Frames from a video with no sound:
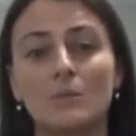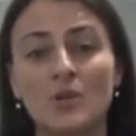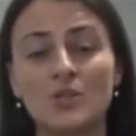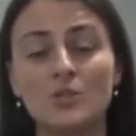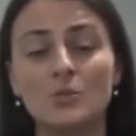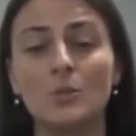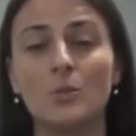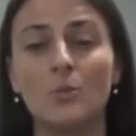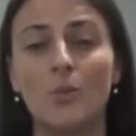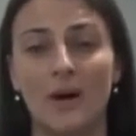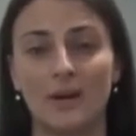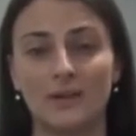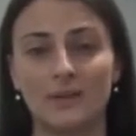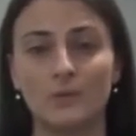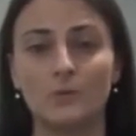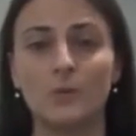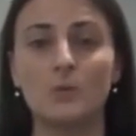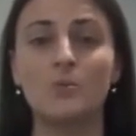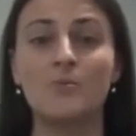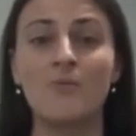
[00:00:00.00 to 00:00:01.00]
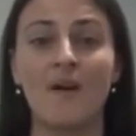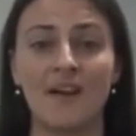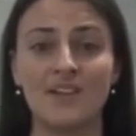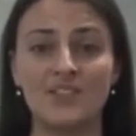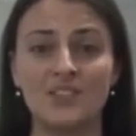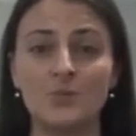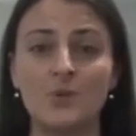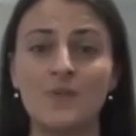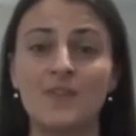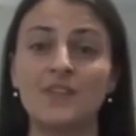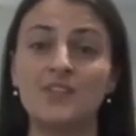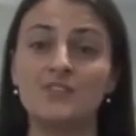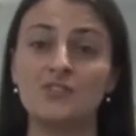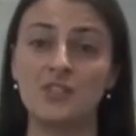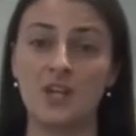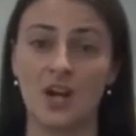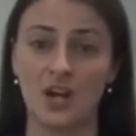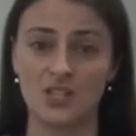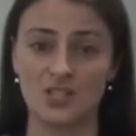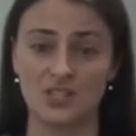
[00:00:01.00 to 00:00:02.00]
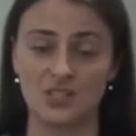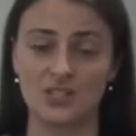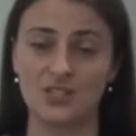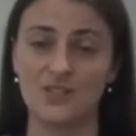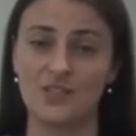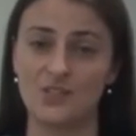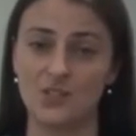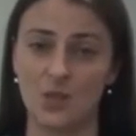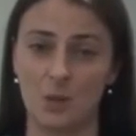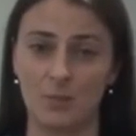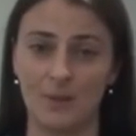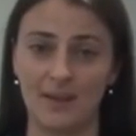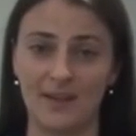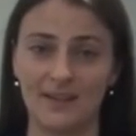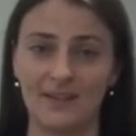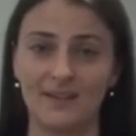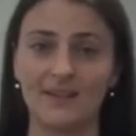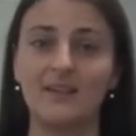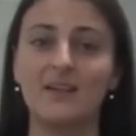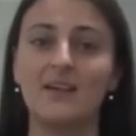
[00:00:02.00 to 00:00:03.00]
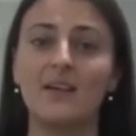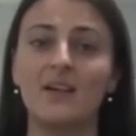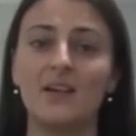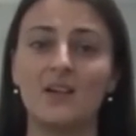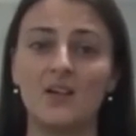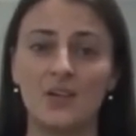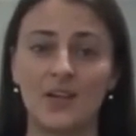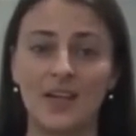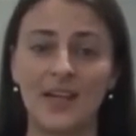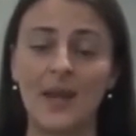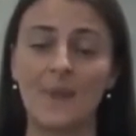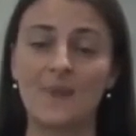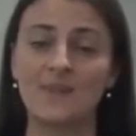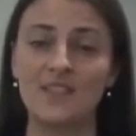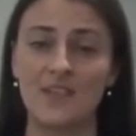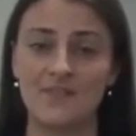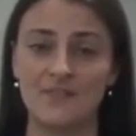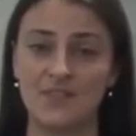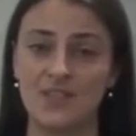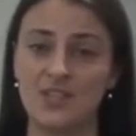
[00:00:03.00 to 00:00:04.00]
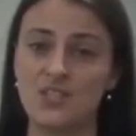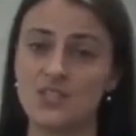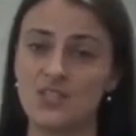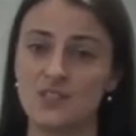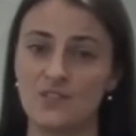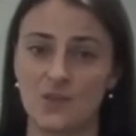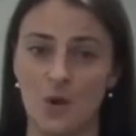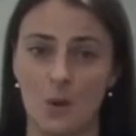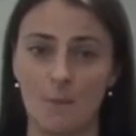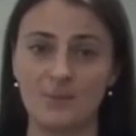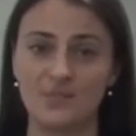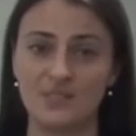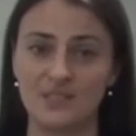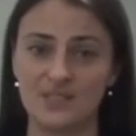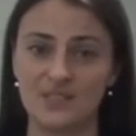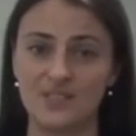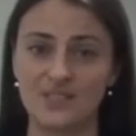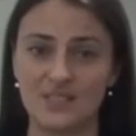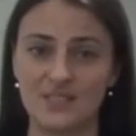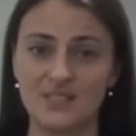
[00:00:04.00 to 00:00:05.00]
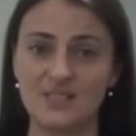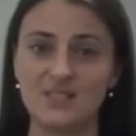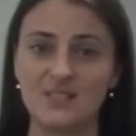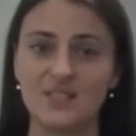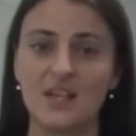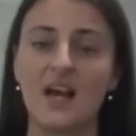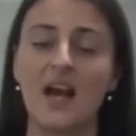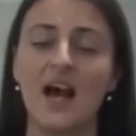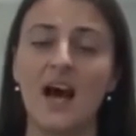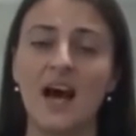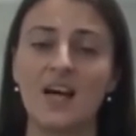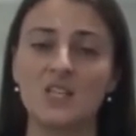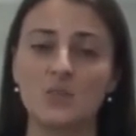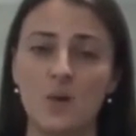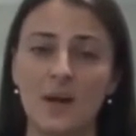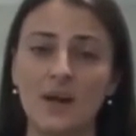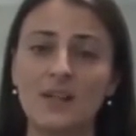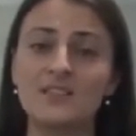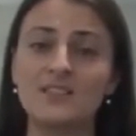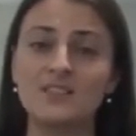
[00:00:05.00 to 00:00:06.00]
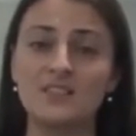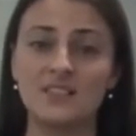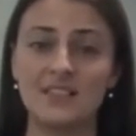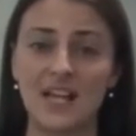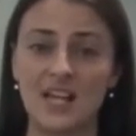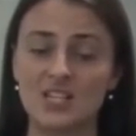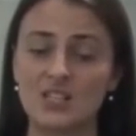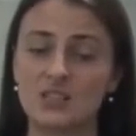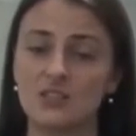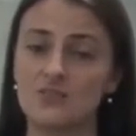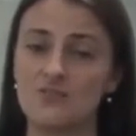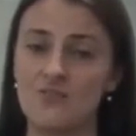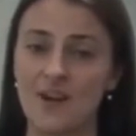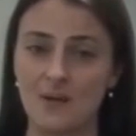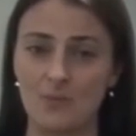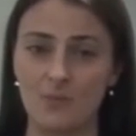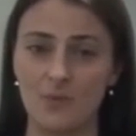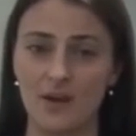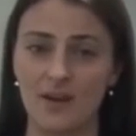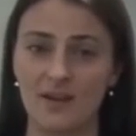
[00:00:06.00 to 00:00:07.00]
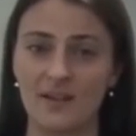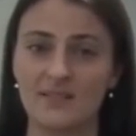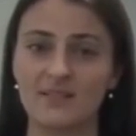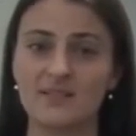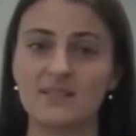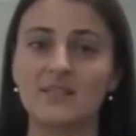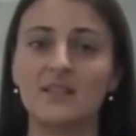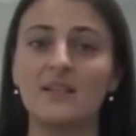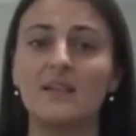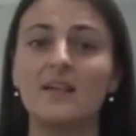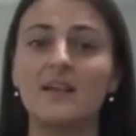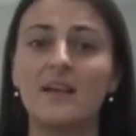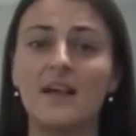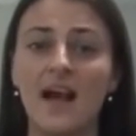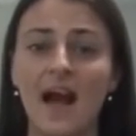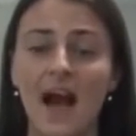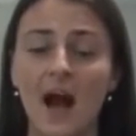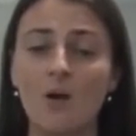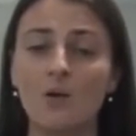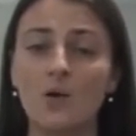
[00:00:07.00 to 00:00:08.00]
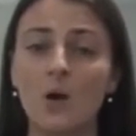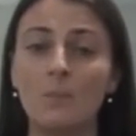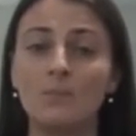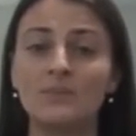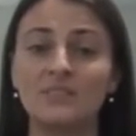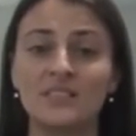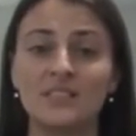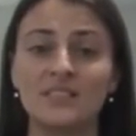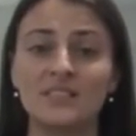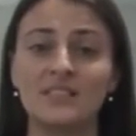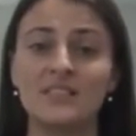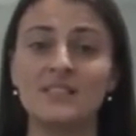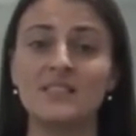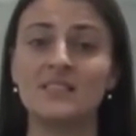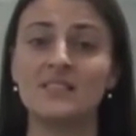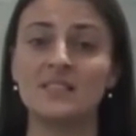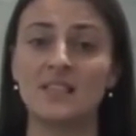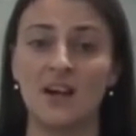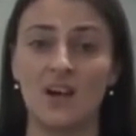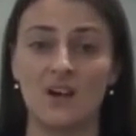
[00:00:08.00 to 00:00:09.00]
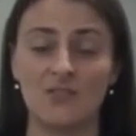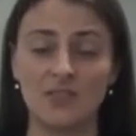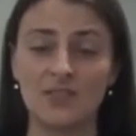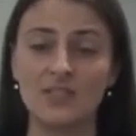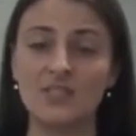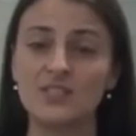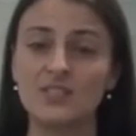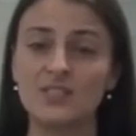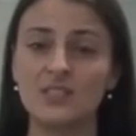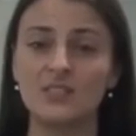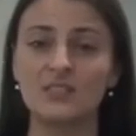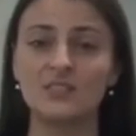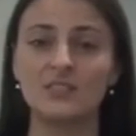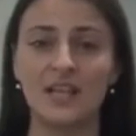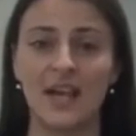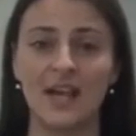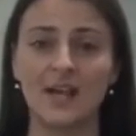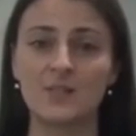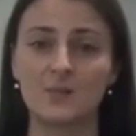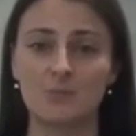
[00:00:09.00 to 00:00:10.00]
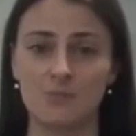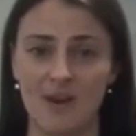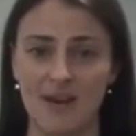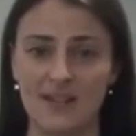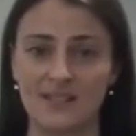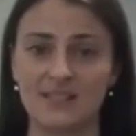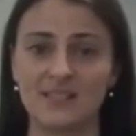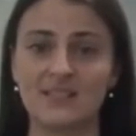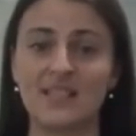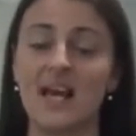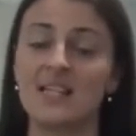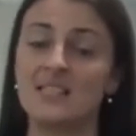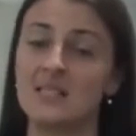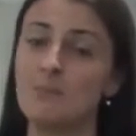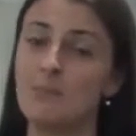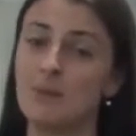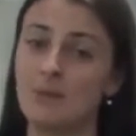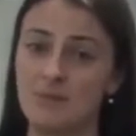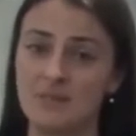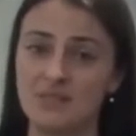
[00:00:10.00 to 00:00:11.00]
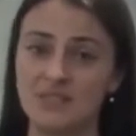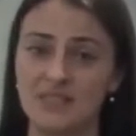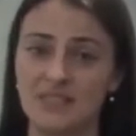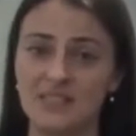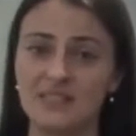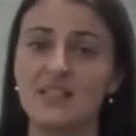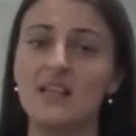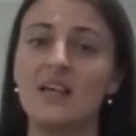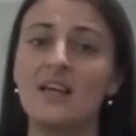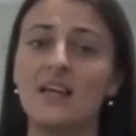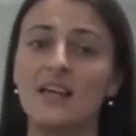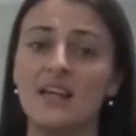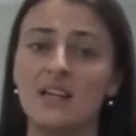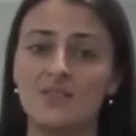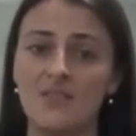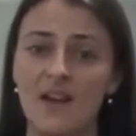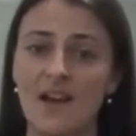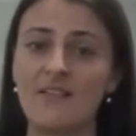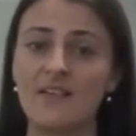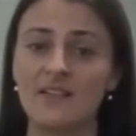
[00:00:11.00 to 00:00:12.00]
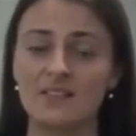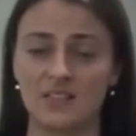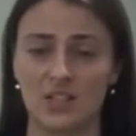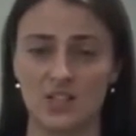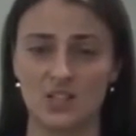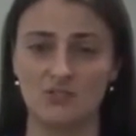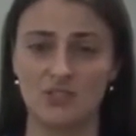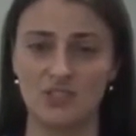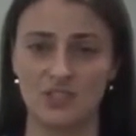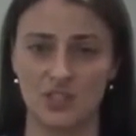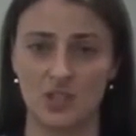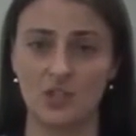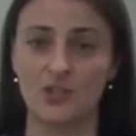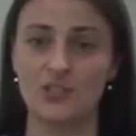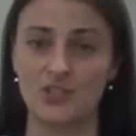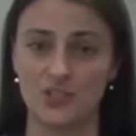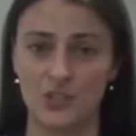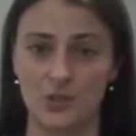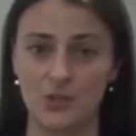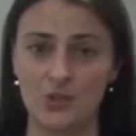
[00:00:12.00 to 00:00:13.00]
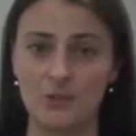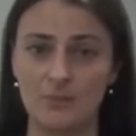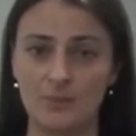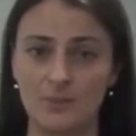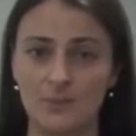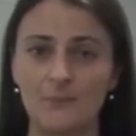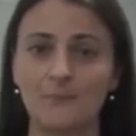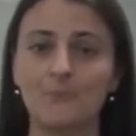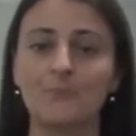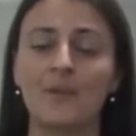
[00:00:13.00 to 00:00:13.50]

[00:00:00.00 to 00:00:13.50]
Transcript: Module 1 will provide you with an introduction to the topic, looking at the definition of competences, as well as international frameworks, how competences are understood, expressed, and implemented in various countries across Europe,